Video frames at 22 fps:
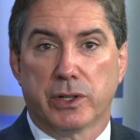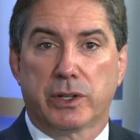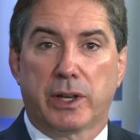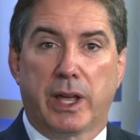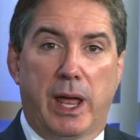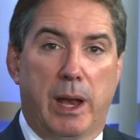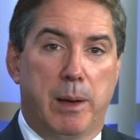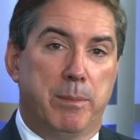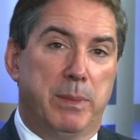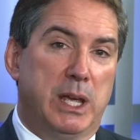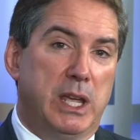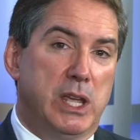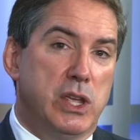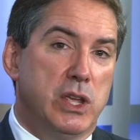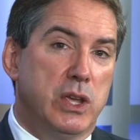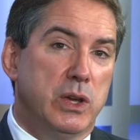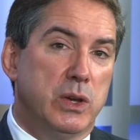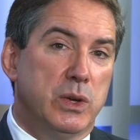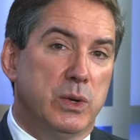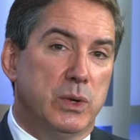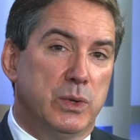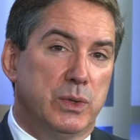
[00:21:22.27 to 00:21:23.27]
can be
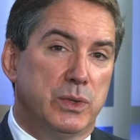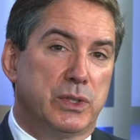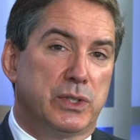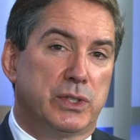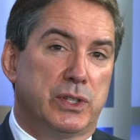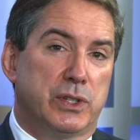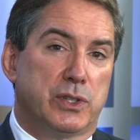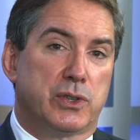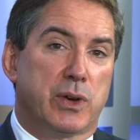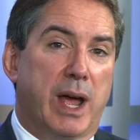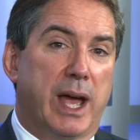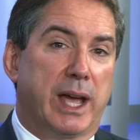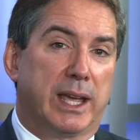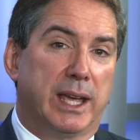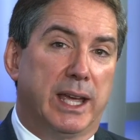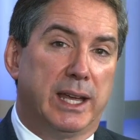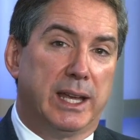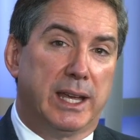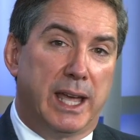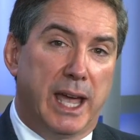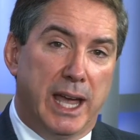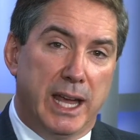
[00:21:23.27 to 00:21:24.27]
used to track
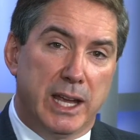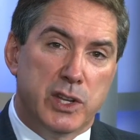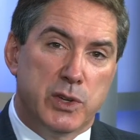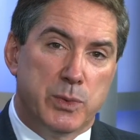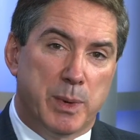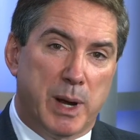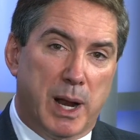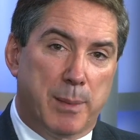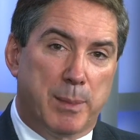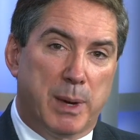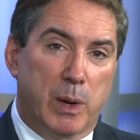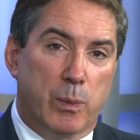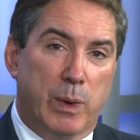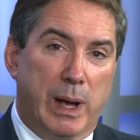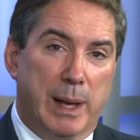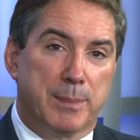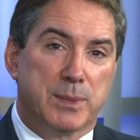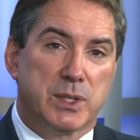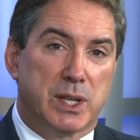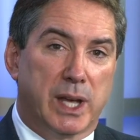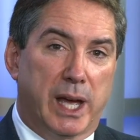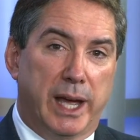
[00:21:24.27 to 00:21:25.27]
engagement on my
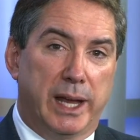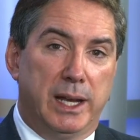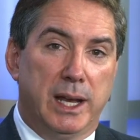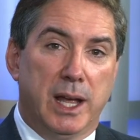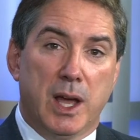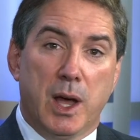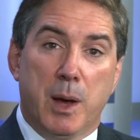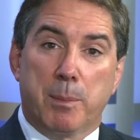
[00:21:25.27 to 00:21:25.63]
website,